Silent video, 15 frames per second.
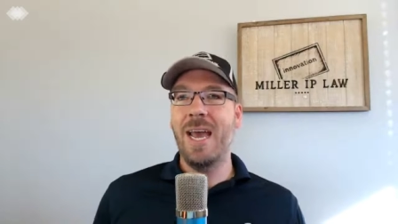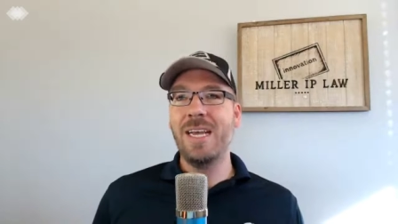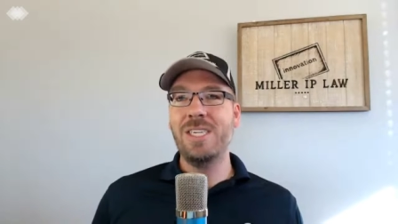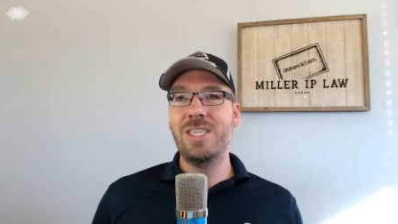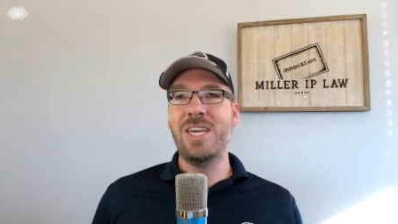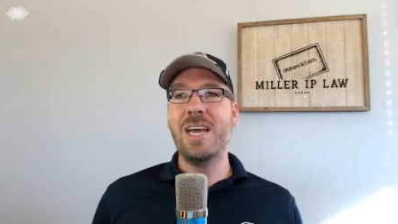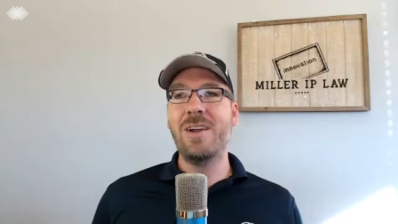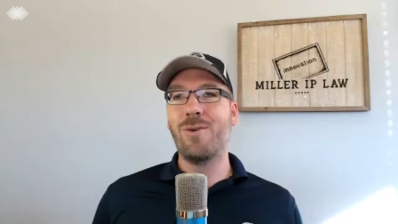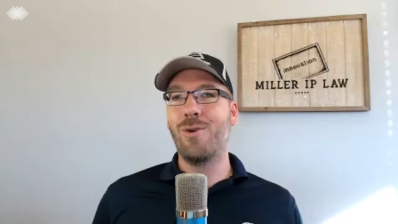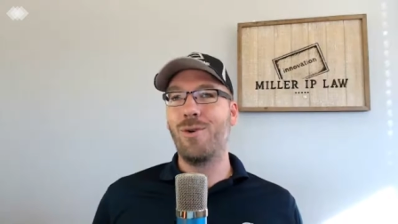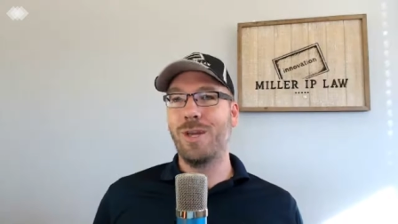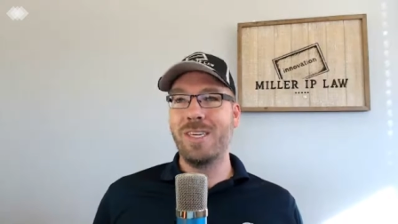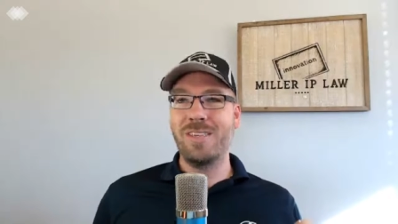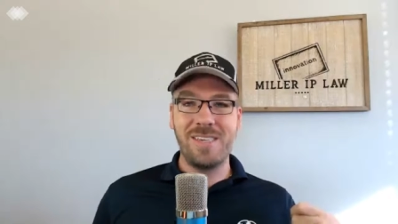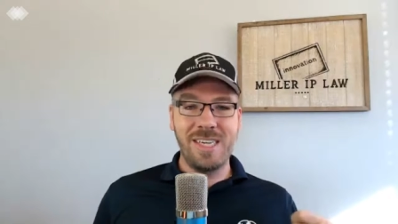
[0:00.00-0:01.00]
in
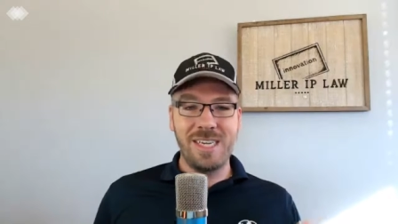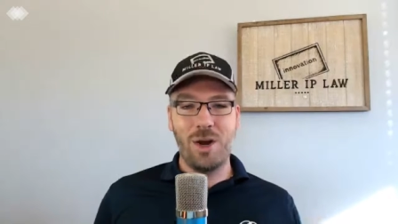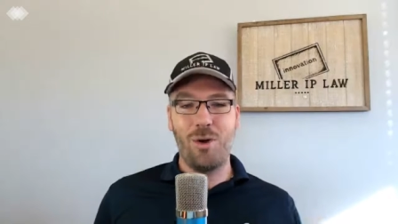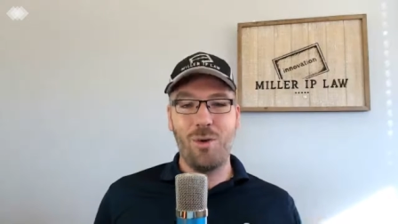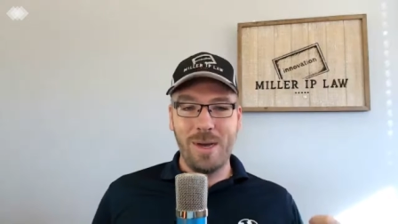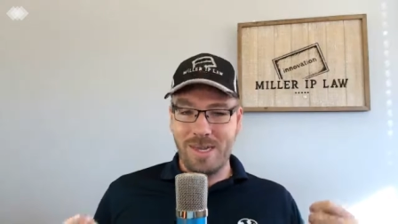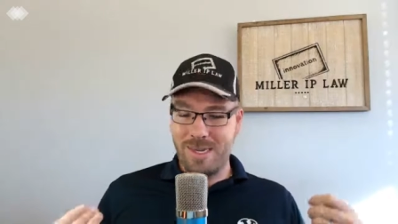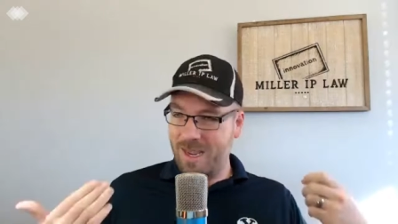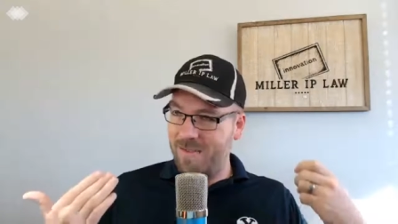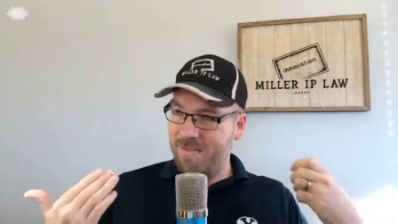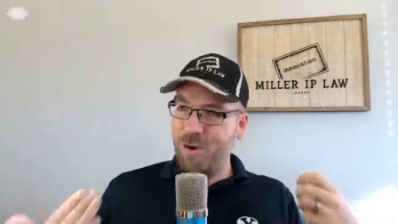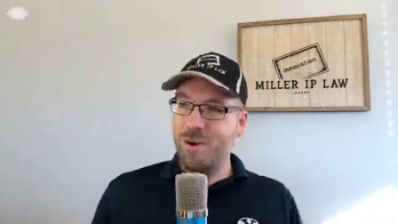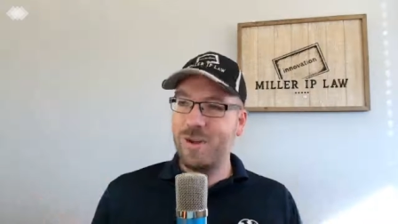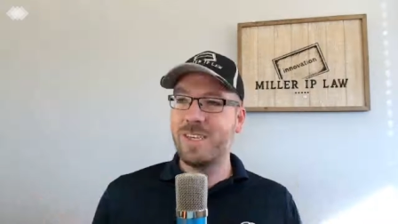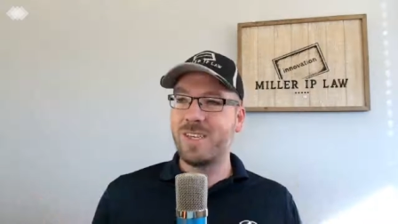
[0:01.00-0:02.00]
general is you know
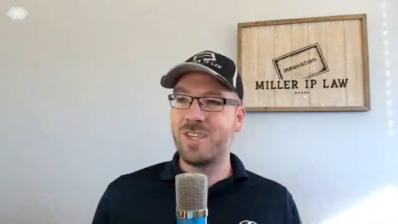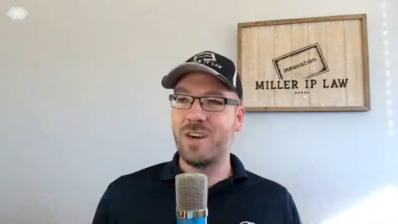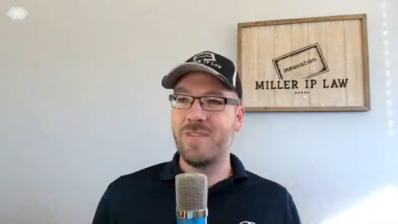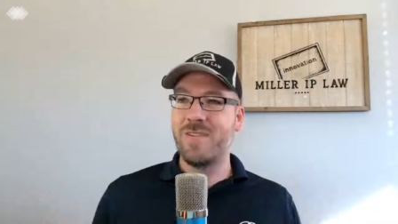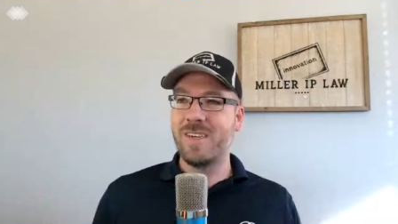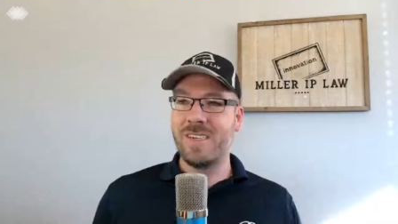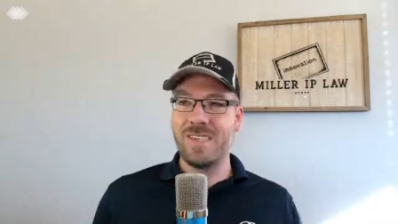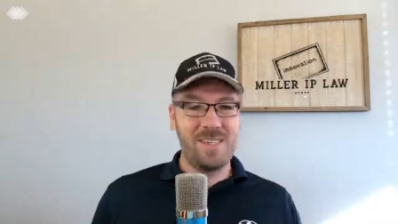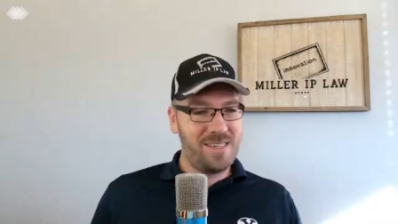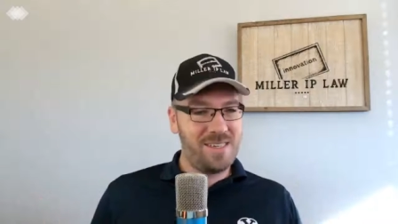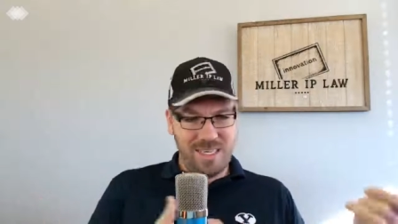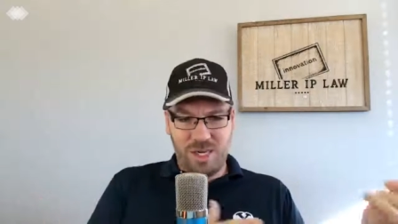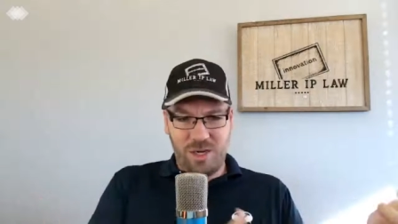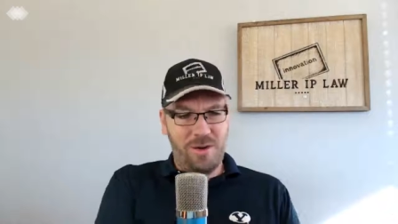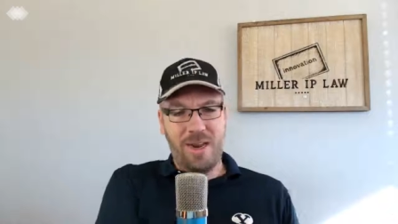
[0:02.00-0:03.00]
if you're in the services
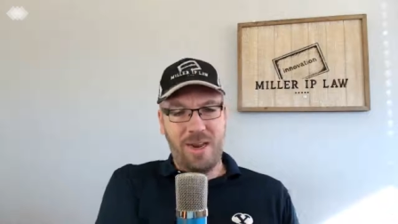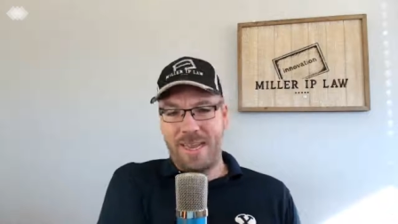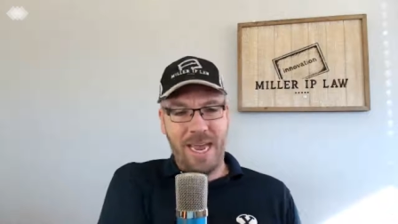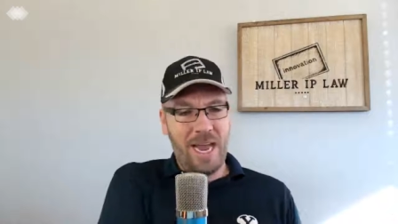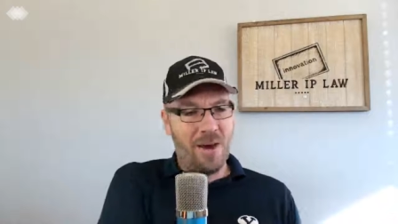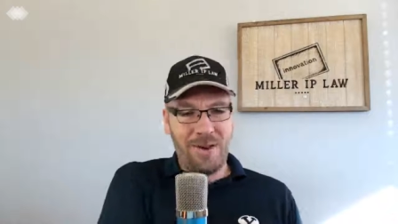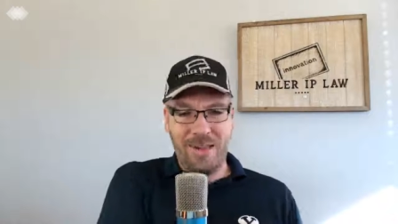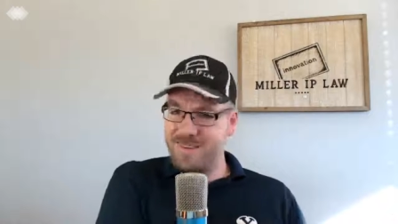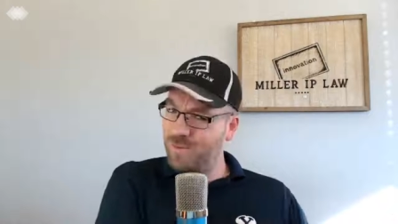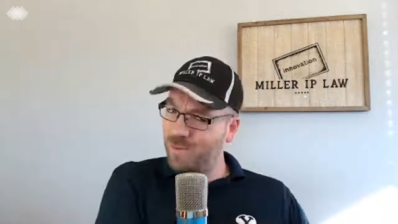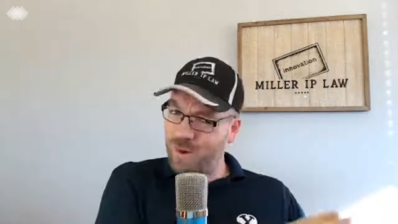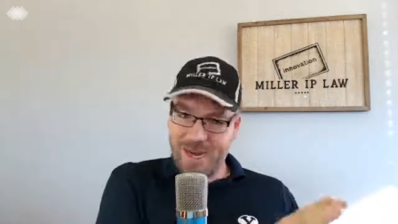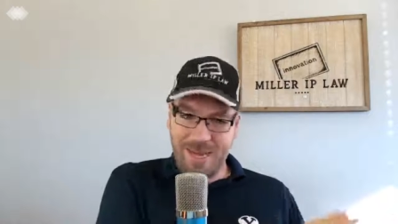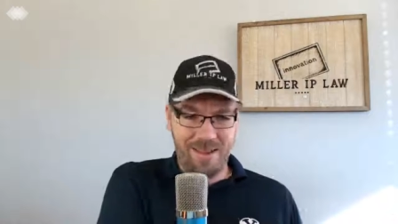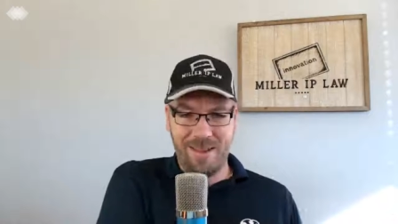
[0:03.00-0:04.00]
and you accounting's
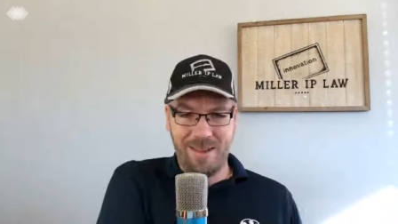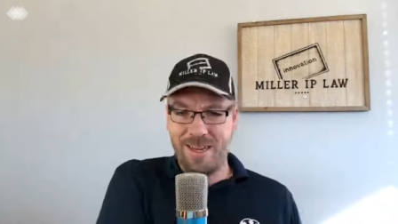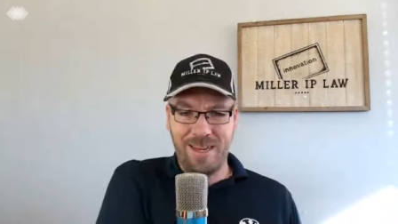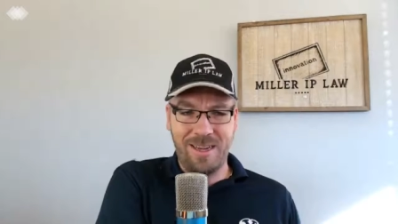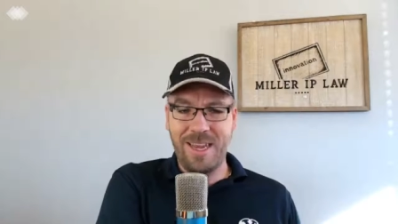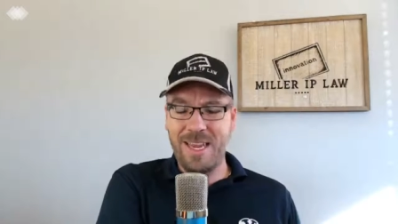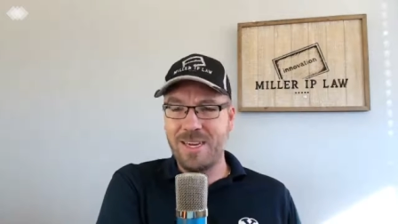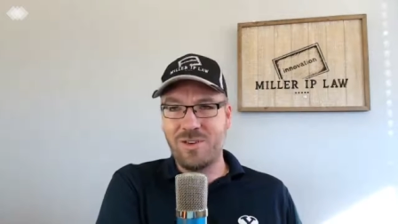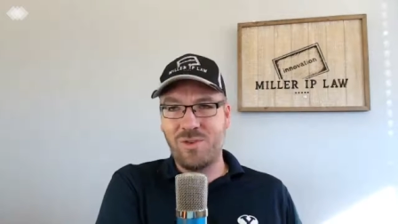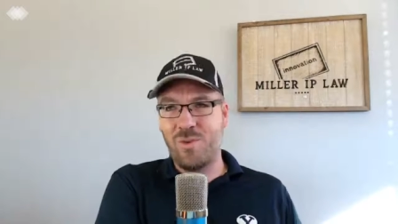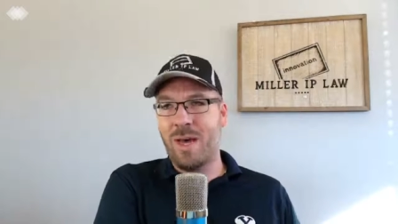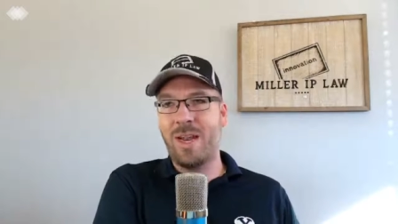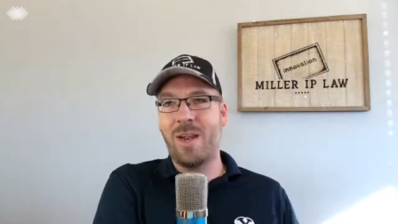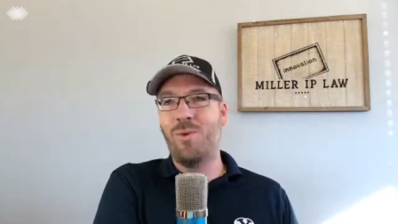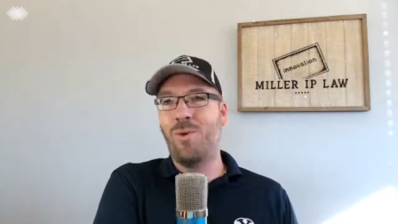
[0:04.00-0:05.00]
one, legal's
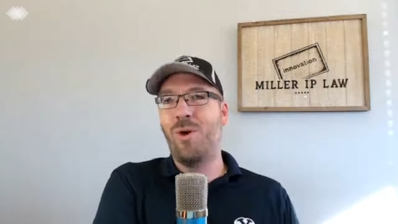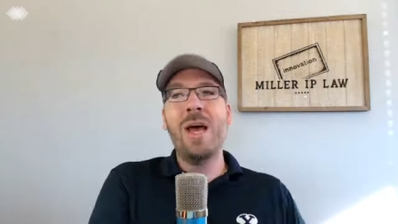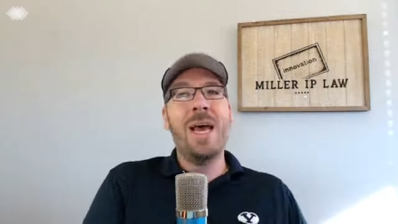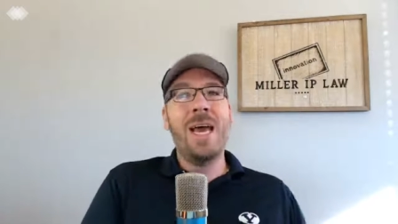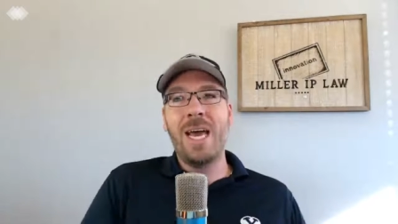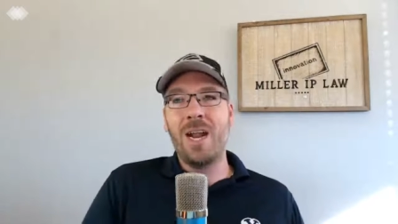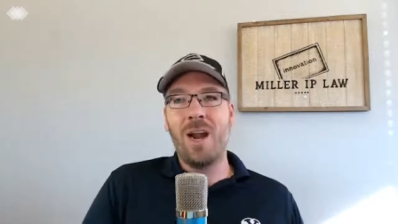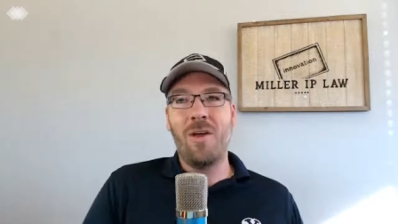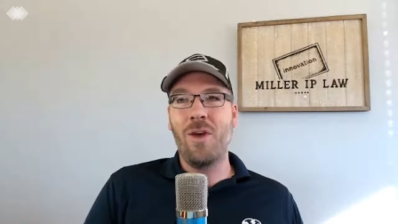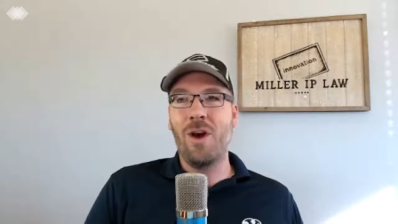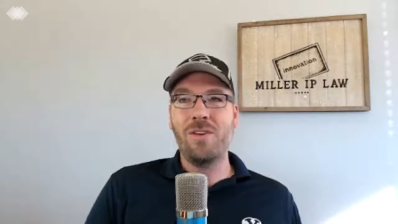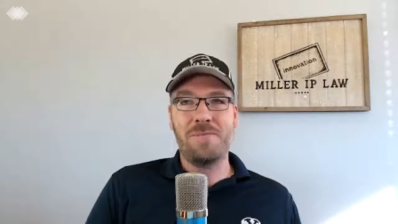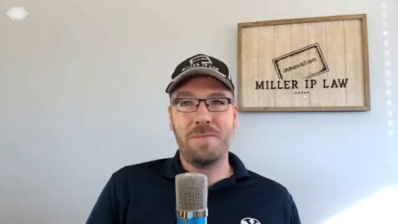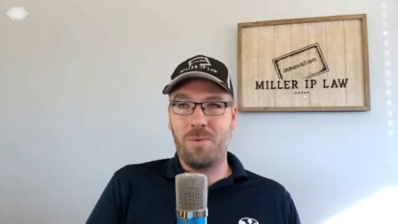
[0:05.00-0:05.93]
one, and we'll hit on those.